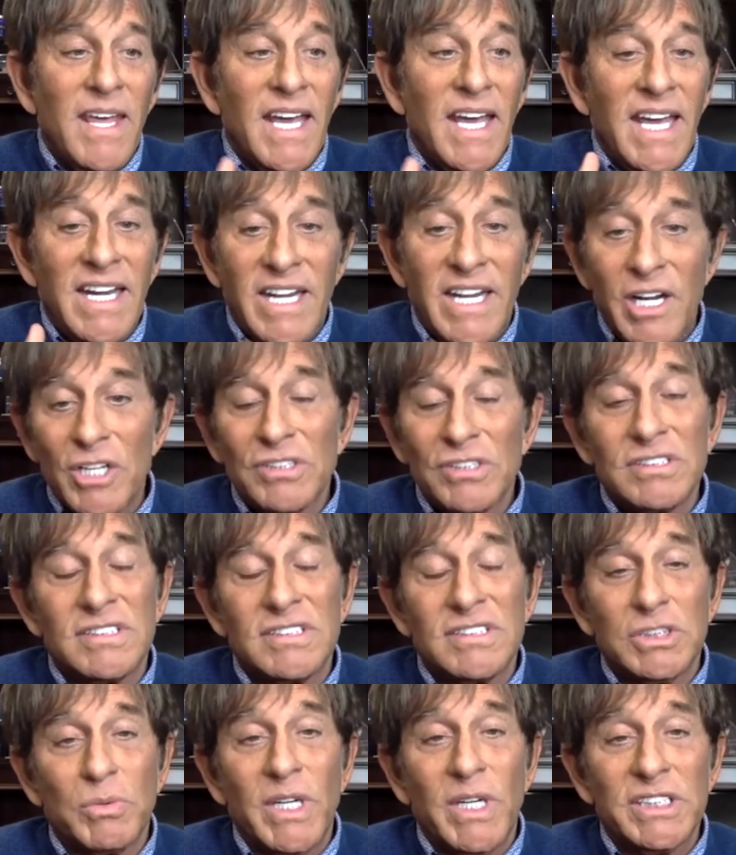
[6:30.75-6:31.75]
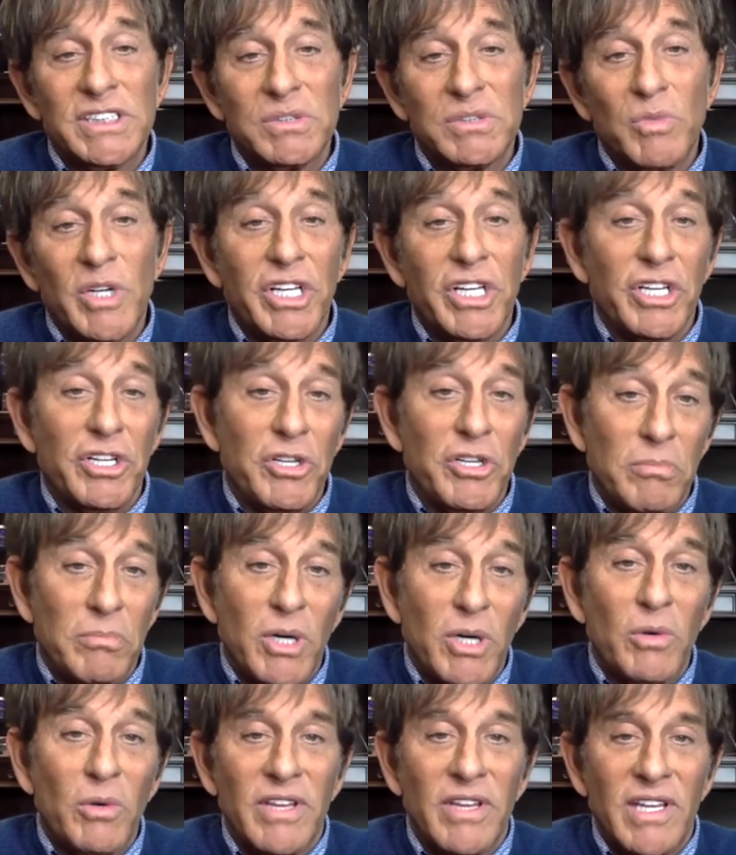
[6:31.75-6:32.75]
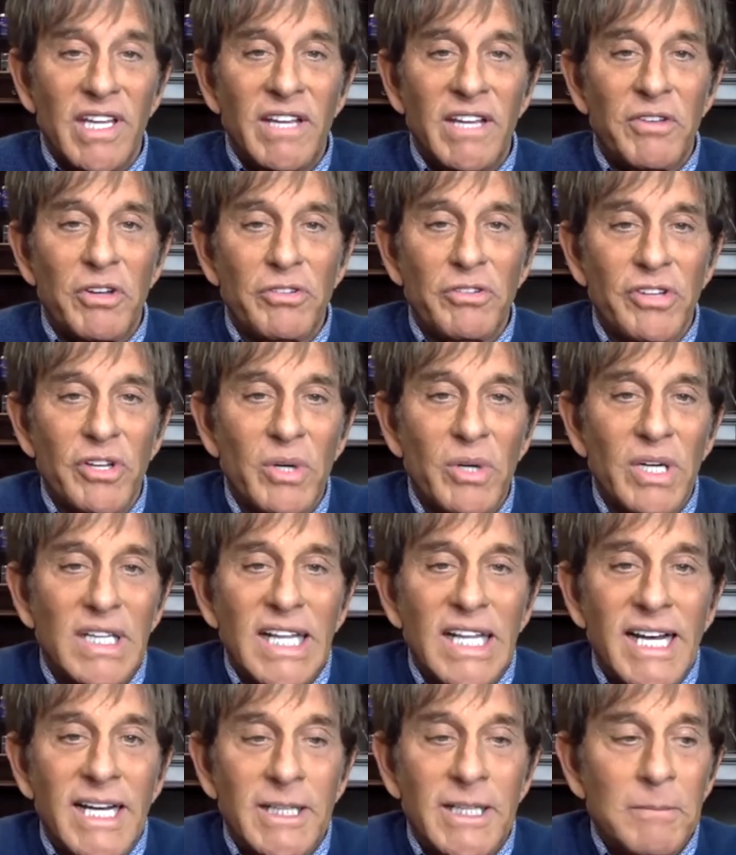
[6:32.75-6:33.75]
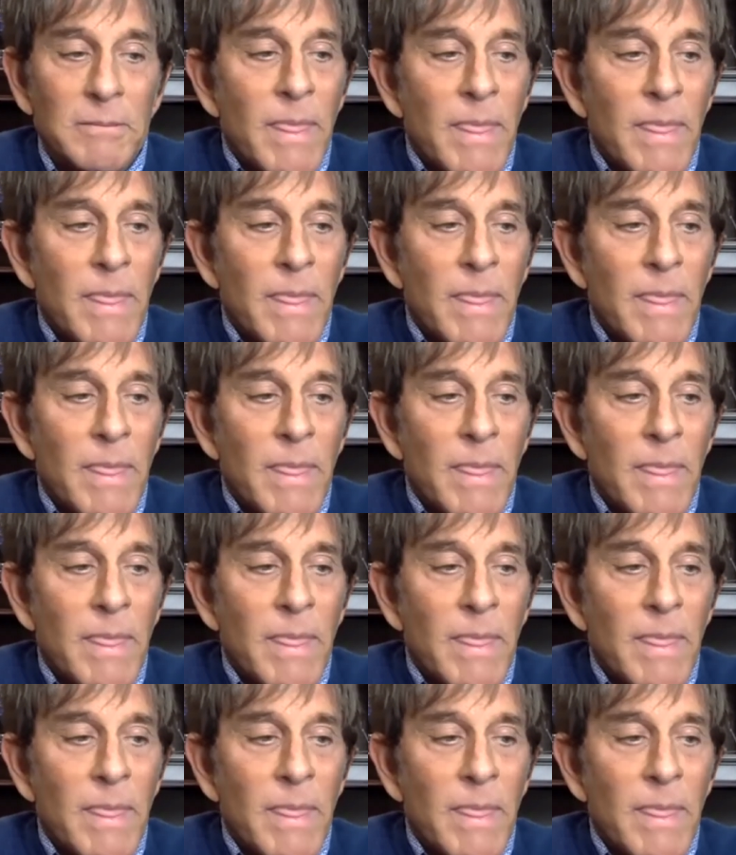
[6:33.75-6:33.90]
And here's a situation where you can do both if you're so inclined.